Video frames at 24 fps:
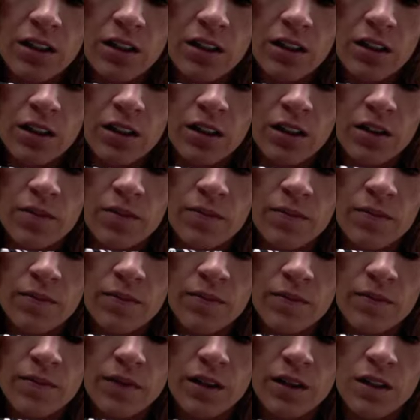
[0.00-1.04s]

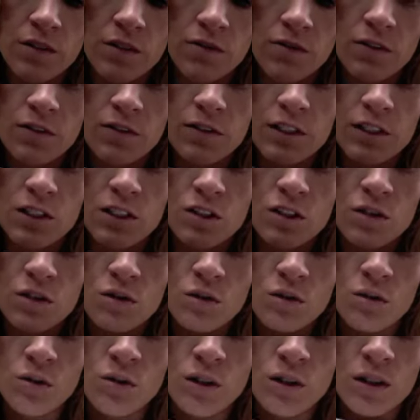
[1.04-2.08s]
the
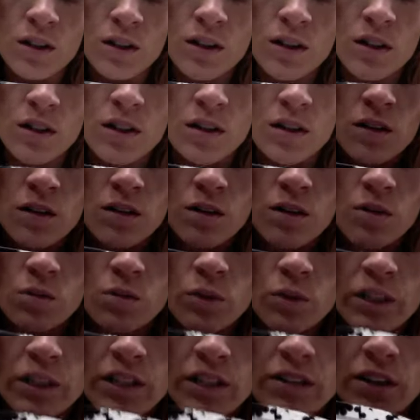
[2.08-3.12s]
52
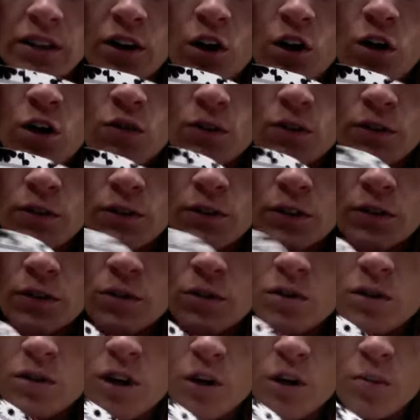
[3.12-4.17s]
weekly
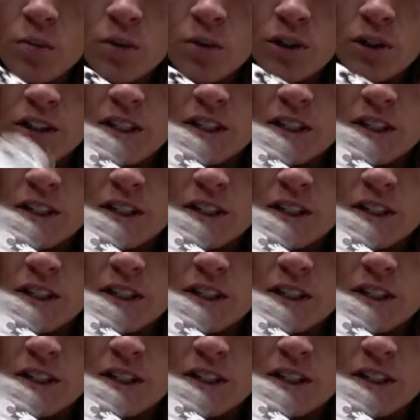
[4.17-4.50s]
overviews all printed